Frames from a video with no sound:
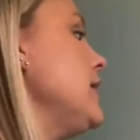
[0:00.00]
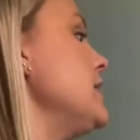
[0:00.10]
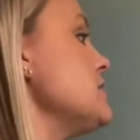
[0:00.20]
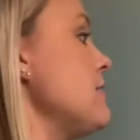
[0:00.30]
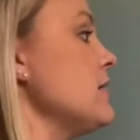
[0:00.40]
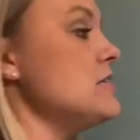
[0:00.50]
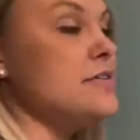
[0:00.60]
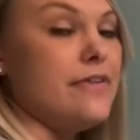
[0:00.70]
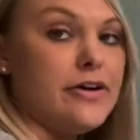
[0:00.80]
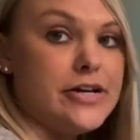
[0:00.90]
It is
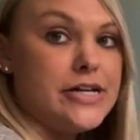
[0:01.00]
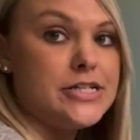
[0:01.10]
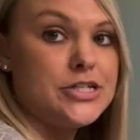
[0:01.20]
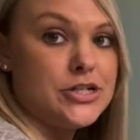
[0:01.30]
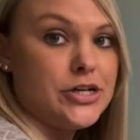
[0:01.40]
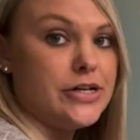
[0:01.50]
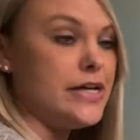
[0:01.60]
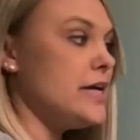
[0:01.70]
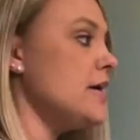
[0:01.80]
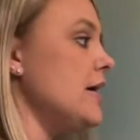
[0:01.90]
mounted very
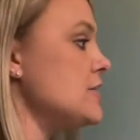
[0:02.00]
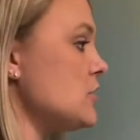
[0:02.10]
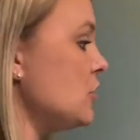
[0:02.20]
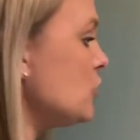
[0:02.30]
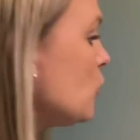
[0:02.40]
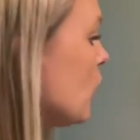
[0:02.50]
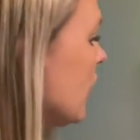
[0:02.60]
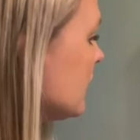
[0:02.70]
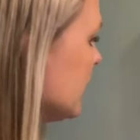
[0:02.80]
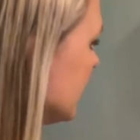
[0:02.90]
sturdy. It's good
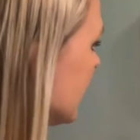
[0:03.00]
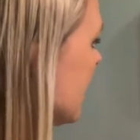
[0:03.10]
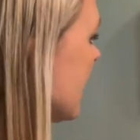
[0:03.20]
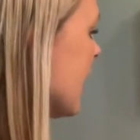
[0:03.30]
quality.